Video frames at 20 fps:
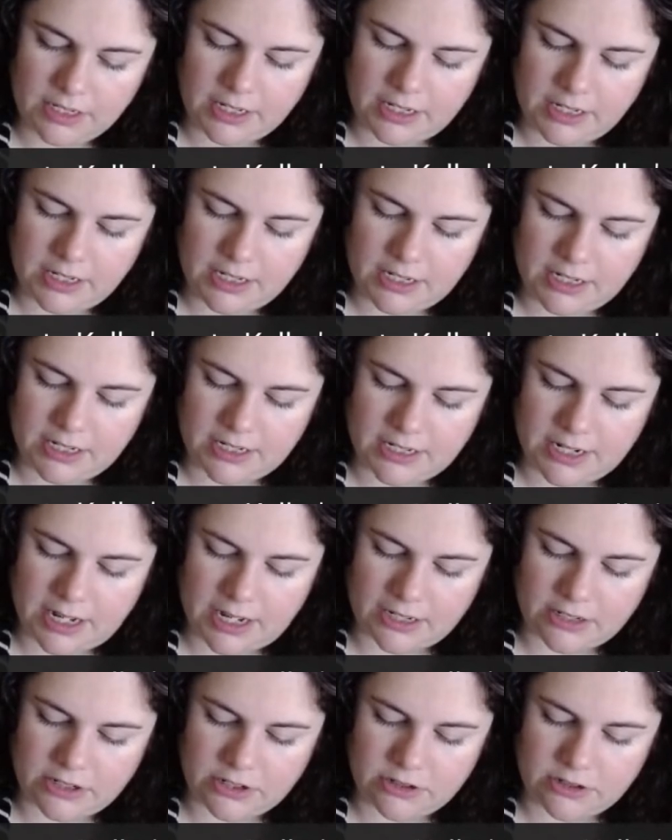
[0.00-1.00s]
Kind of get
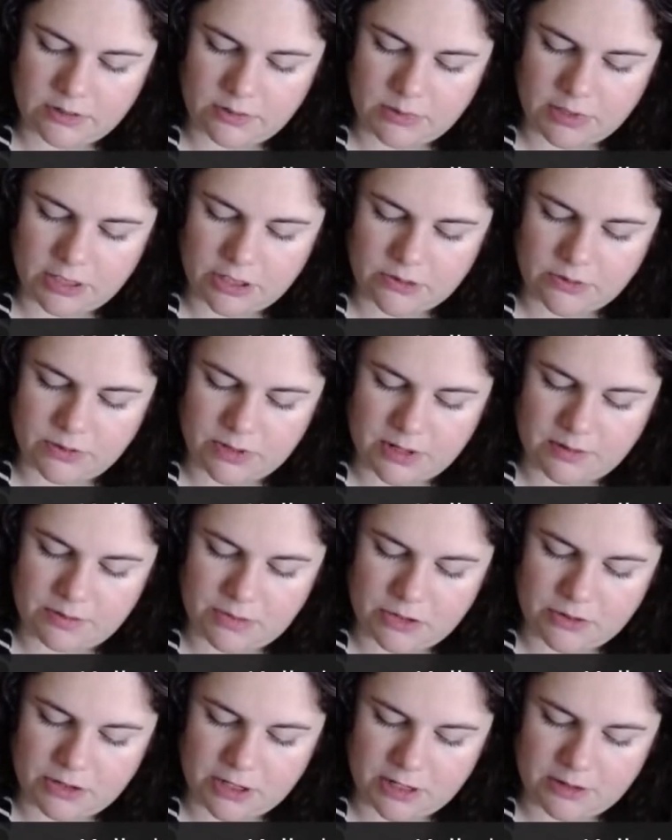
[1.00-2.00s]
attached to a brush when
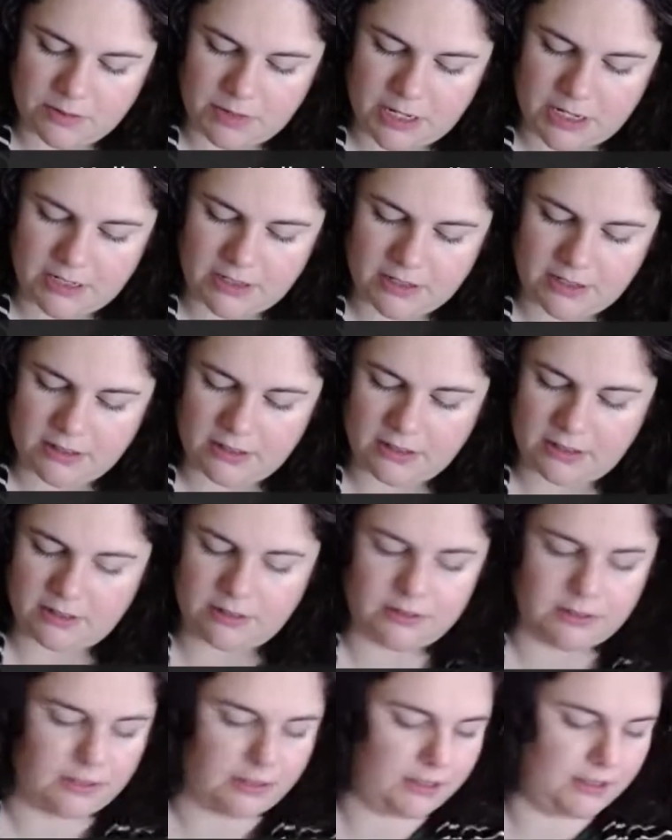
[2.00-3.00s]
I'm doing a painting
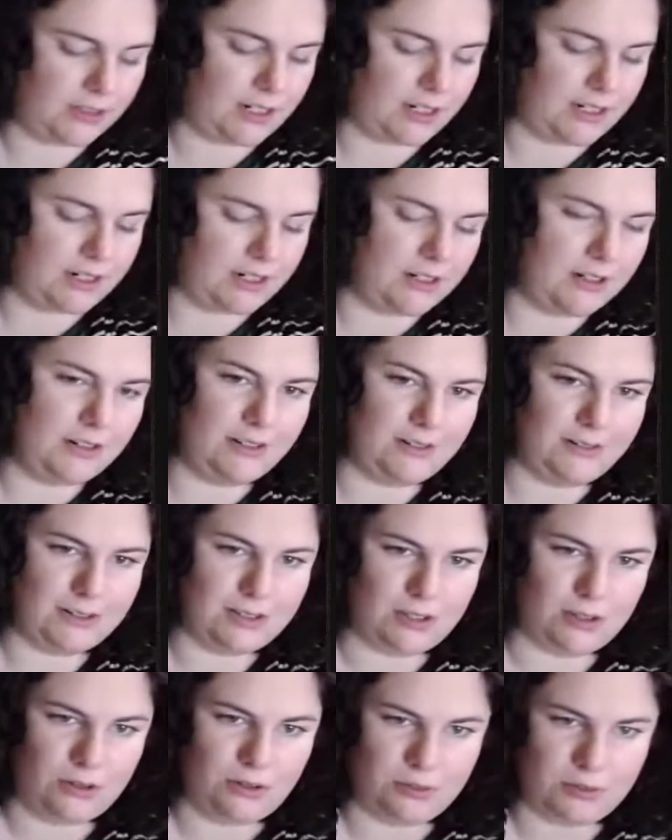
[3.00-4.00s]
though, and I tend to
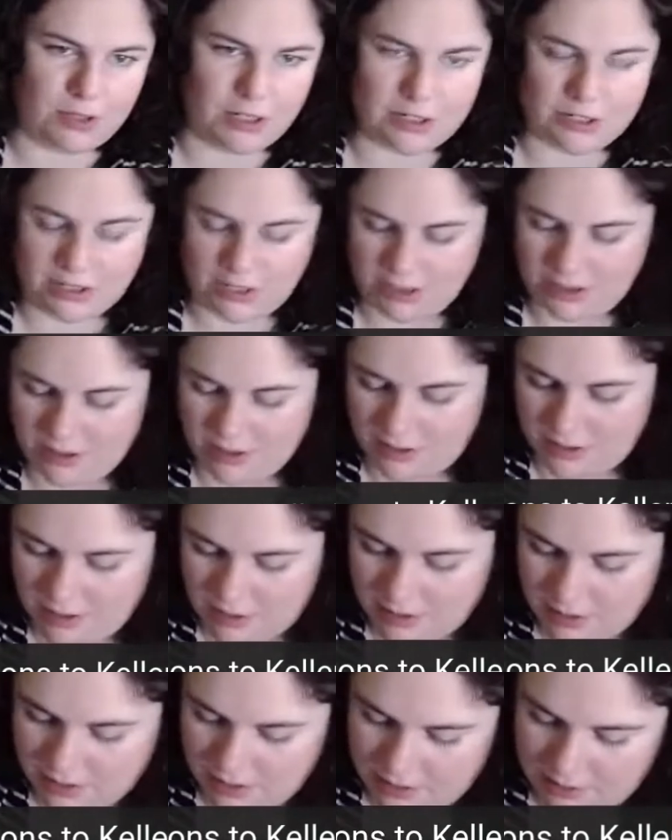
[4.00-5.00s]
use the whole brush the
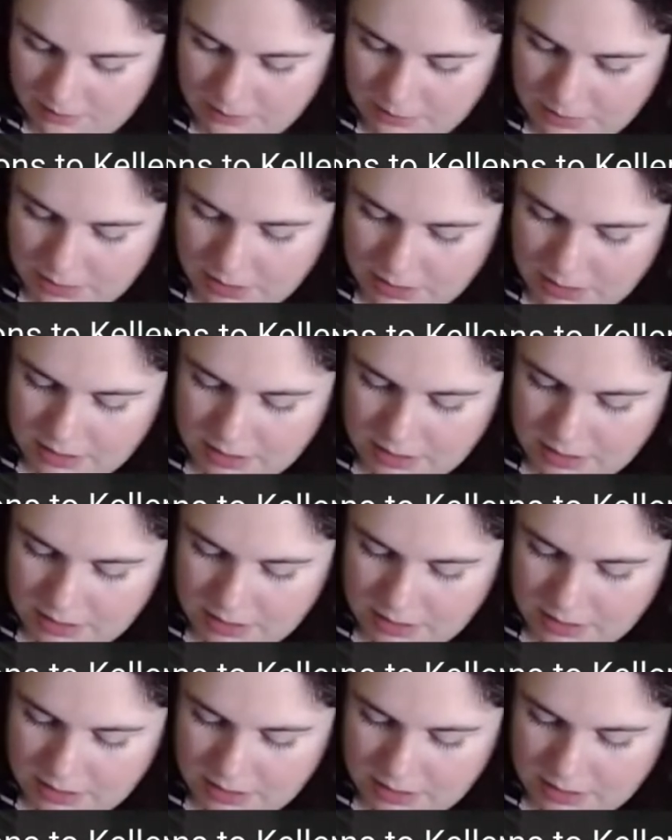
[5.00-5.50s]
entire time.